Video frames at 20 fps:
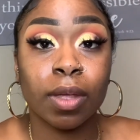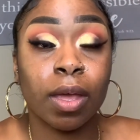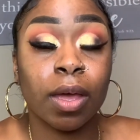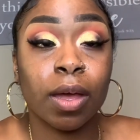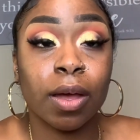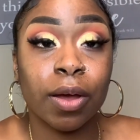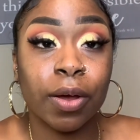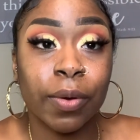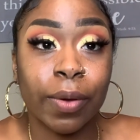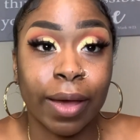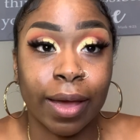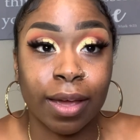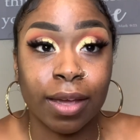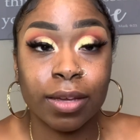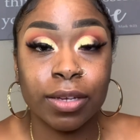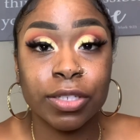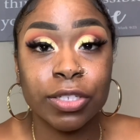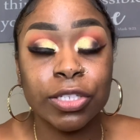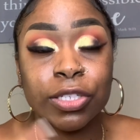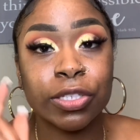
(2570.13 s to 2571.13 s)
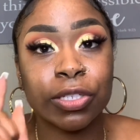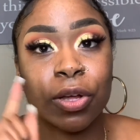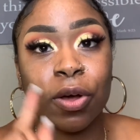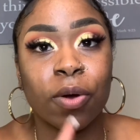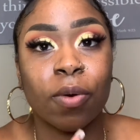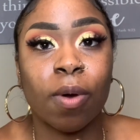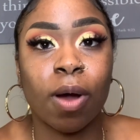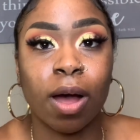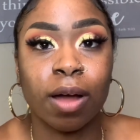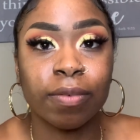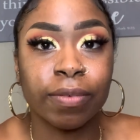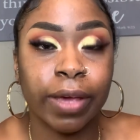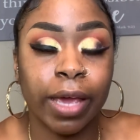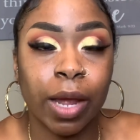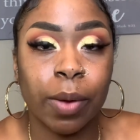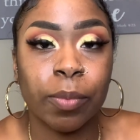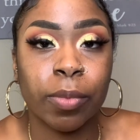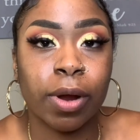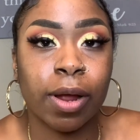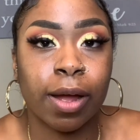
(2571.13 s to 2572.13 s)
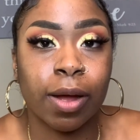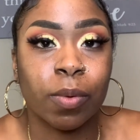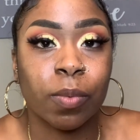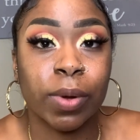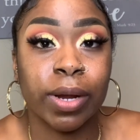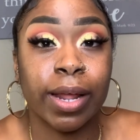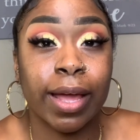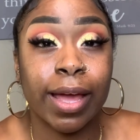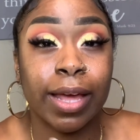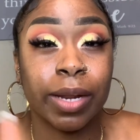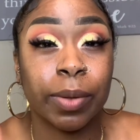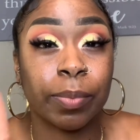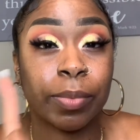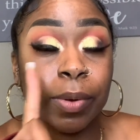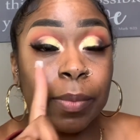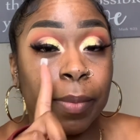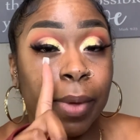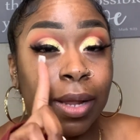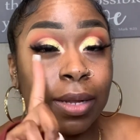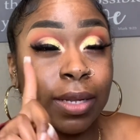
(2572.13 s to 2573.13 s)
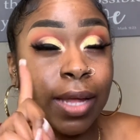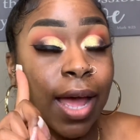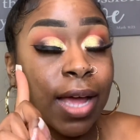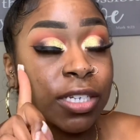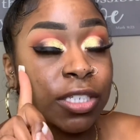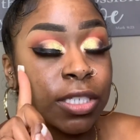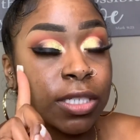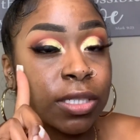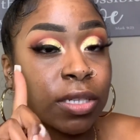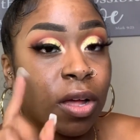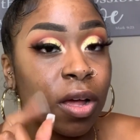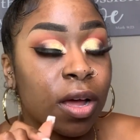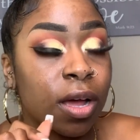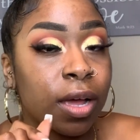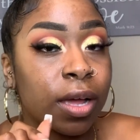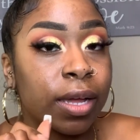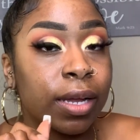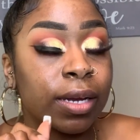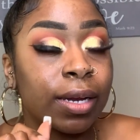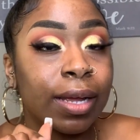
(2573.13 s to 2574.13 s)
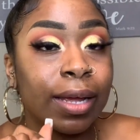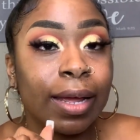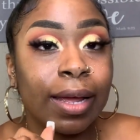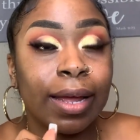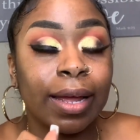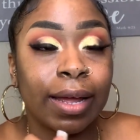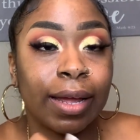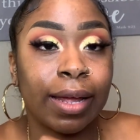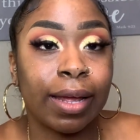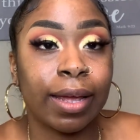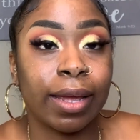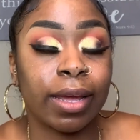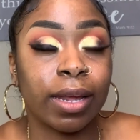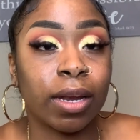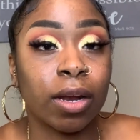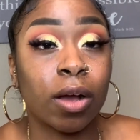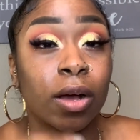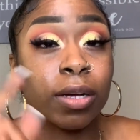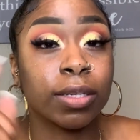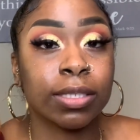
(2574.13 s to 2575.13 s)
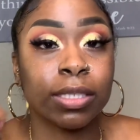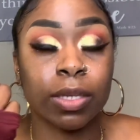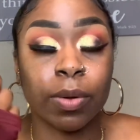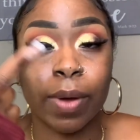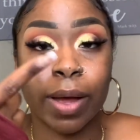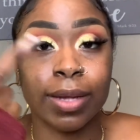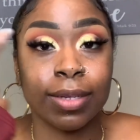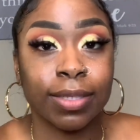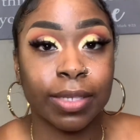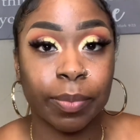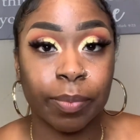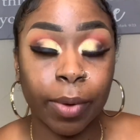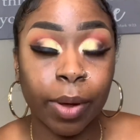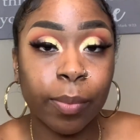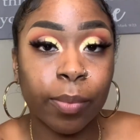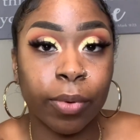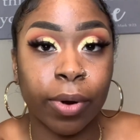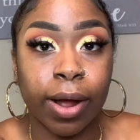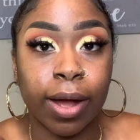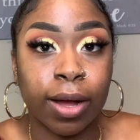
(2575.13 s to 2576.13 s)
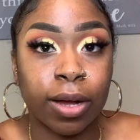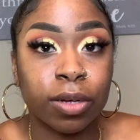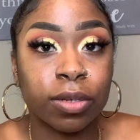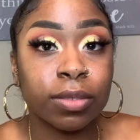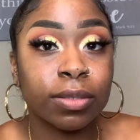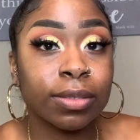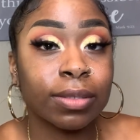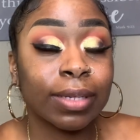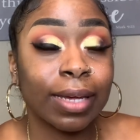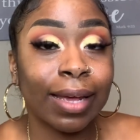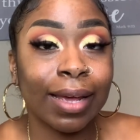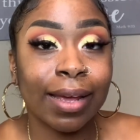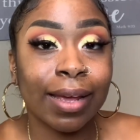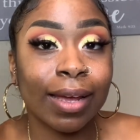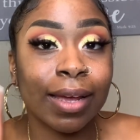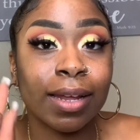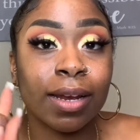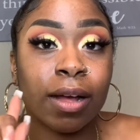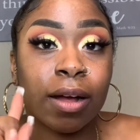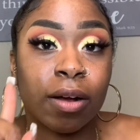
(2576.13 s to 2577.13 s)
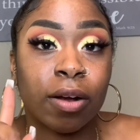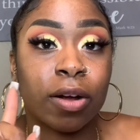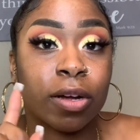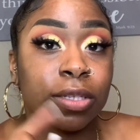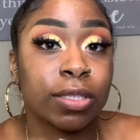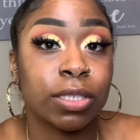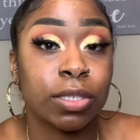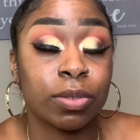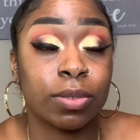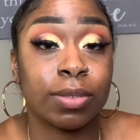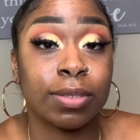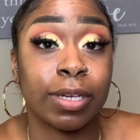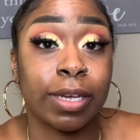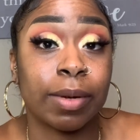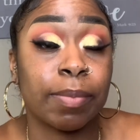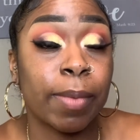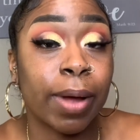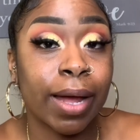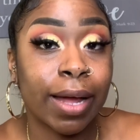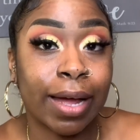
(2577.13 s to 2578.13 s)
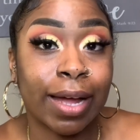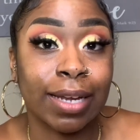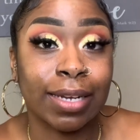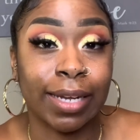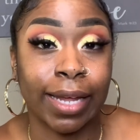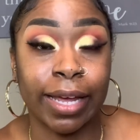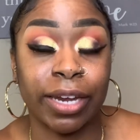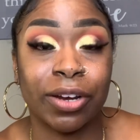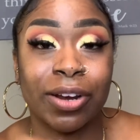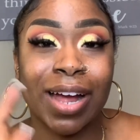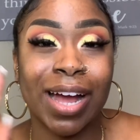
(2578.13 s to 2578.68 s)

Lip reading: Okay, so off camera, I went ahead and put my lashes on, and also I did my brows, and I also did my eyeliner.